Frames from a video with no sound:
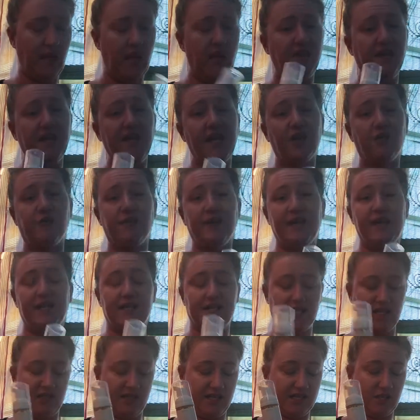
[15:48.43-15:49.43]
And the
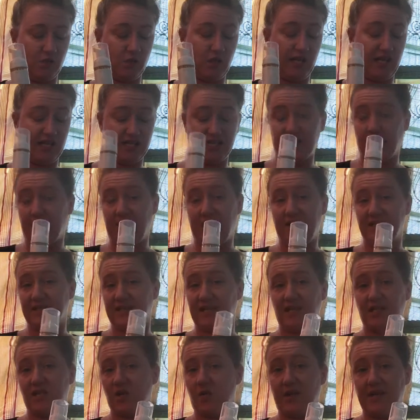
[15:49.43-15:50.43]
ingredients in this is
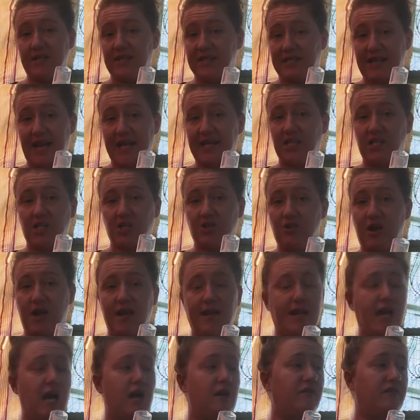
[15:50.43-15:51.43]
amazing, so I decided to try
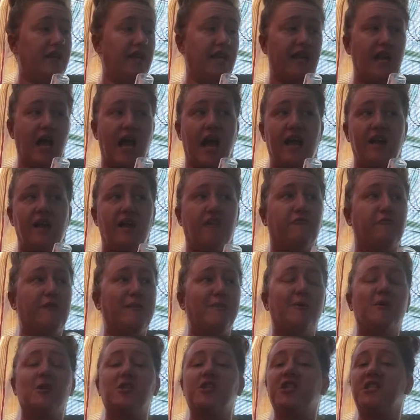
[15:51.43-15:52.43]
it out, and I have
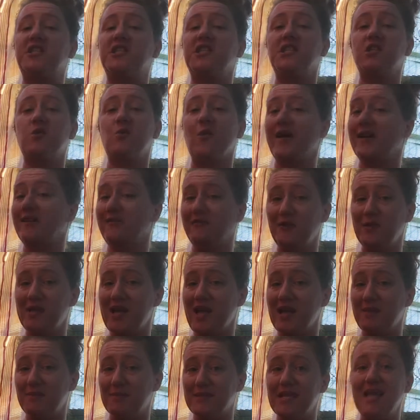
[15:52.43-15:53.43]
repurchased this quite a few
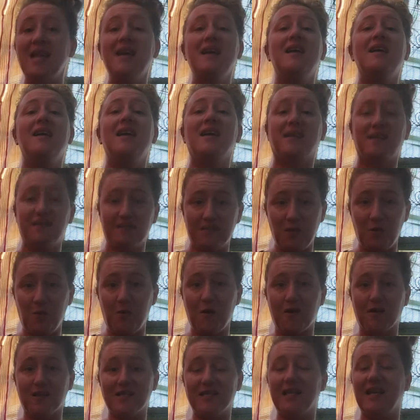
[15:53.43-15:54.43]
times because it
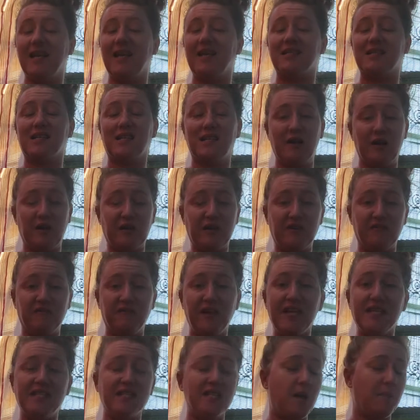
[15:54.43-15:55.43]
works. It has cleared her
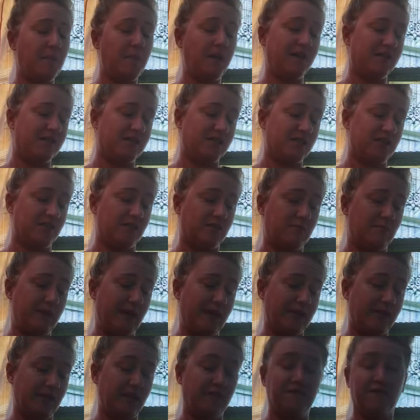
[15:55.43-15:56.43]
face up. It's just
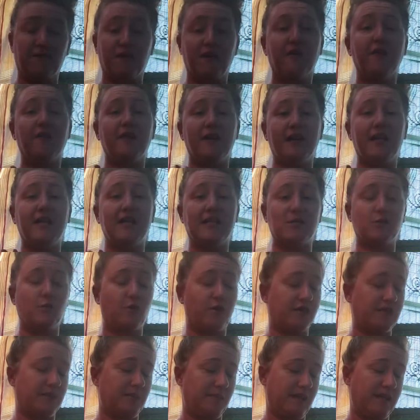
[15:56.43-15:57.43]
amazing for her. It has
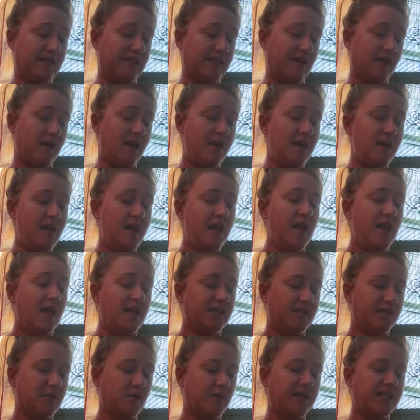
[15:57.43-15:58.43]
worked amazing.
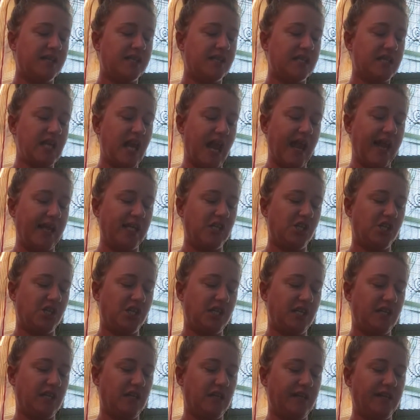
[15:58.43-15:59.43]
So it's the
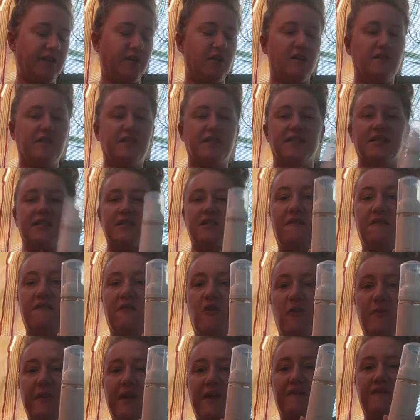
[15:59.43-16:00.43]
HD Clear, and this
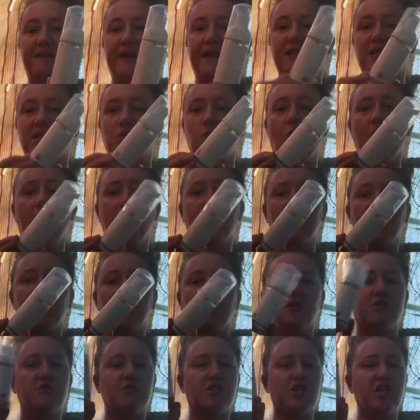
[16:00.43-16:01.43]
foaming face
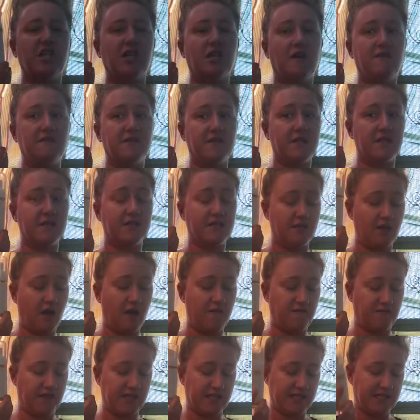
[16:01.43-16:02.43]
wash. She loves this
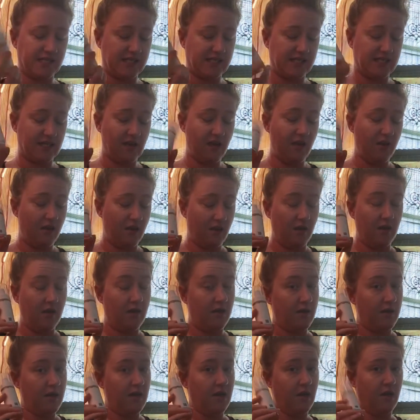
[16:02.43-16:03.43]
stuff. This
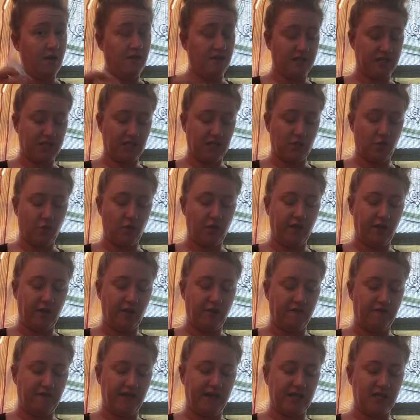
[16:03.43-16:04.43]
is really
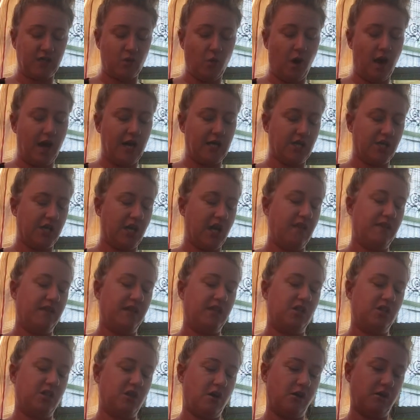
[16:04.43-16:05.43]
good face wash. And
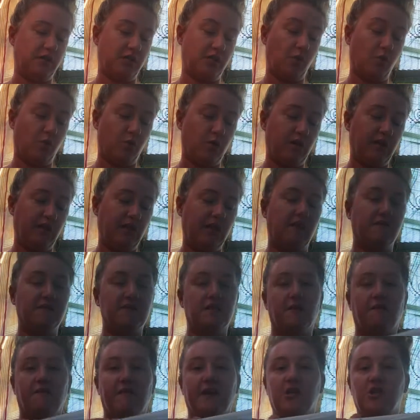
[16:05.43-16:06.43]
then she also really loves
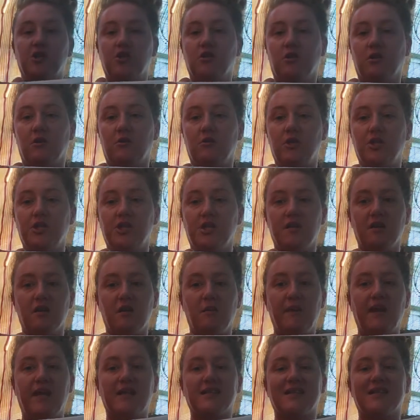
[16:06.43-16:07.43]
the facial lotion
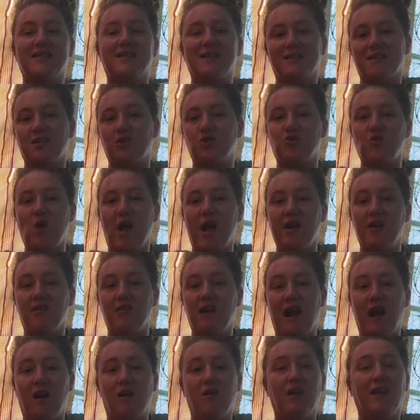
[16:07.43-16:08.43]
because it doesn't dry her
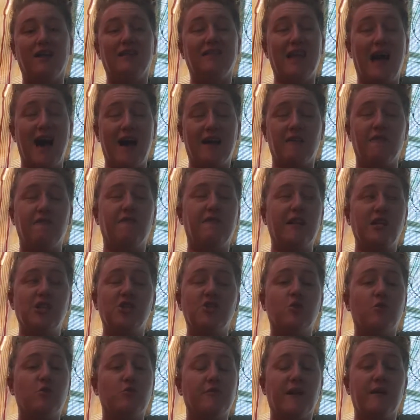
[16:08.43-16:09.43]
out. A lot of
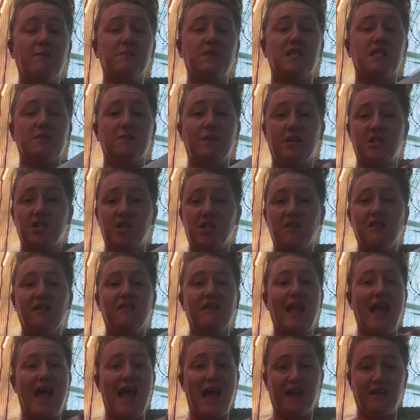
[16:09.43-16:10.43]
facial creams, especially
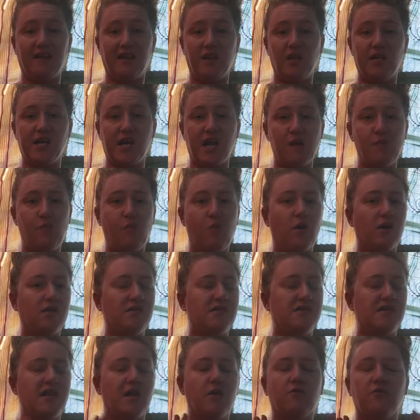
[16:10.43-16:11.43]
the acne type
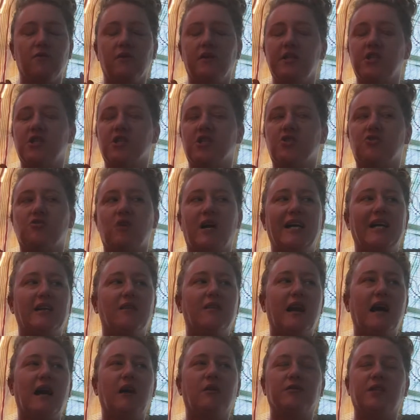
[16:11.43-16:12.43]
ones, they really just dry
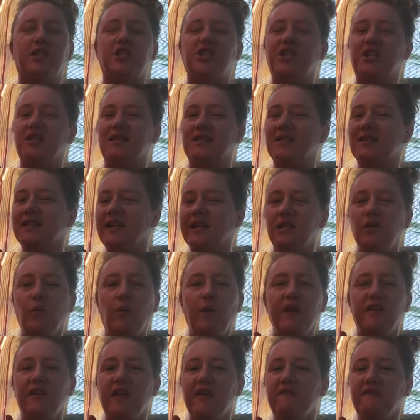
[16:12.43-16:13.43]
her out. She doesn't like the
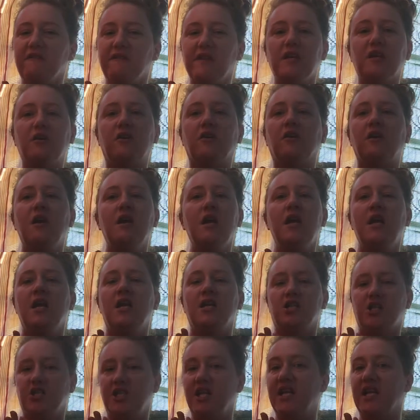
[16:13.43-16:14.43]
way they feel.
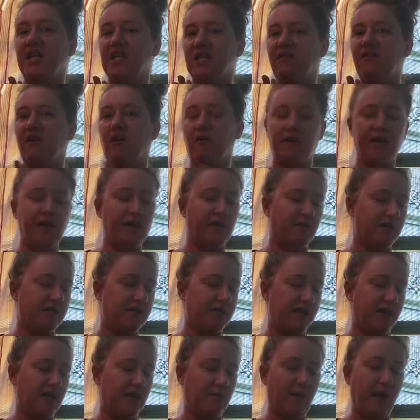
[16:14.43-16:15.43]
She gets very
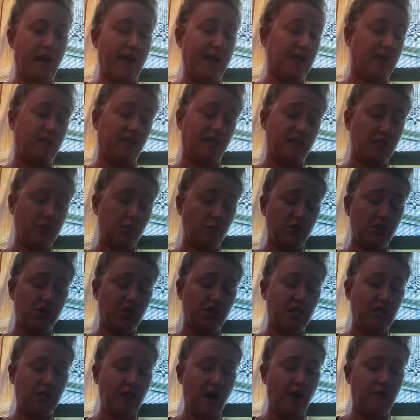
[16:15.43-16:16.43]
irritated by it. This one
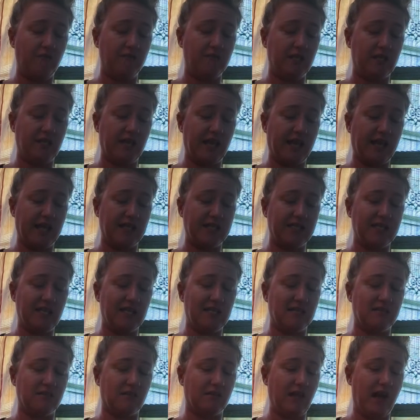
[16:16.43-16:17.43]
she loves. And like I said,
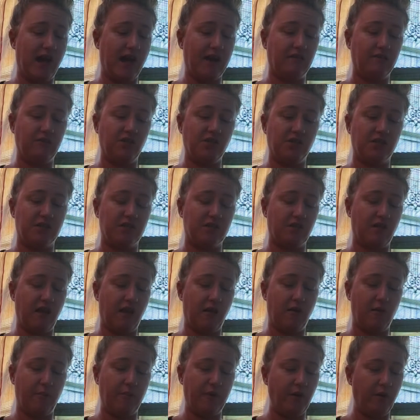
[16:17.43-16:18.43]
it's a lot of just
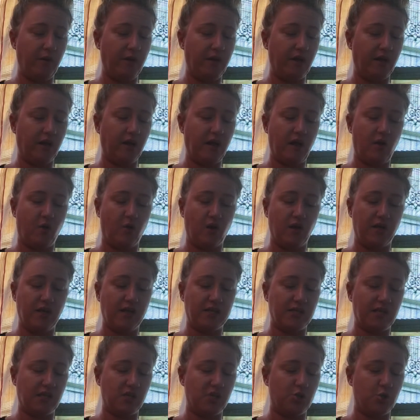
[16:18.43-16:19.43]
therapeutic or
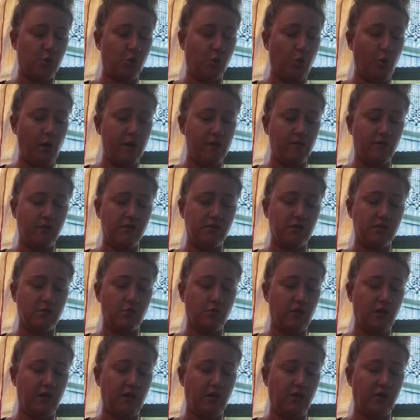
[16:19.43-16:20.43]
essential oils,
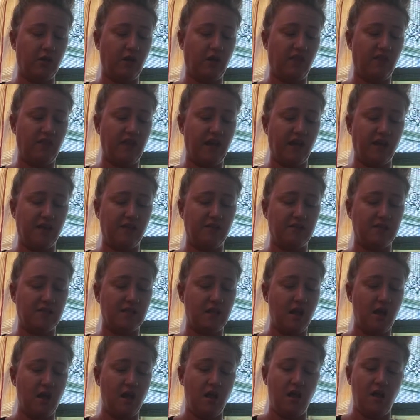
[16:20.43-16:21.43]
really good things.
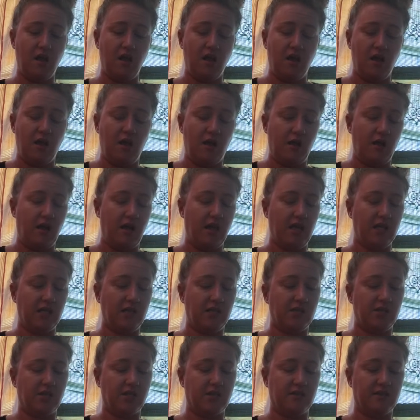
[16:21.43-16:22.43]

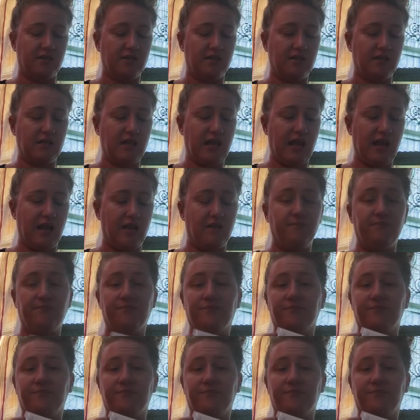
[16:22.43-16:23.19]
It's just, yeah.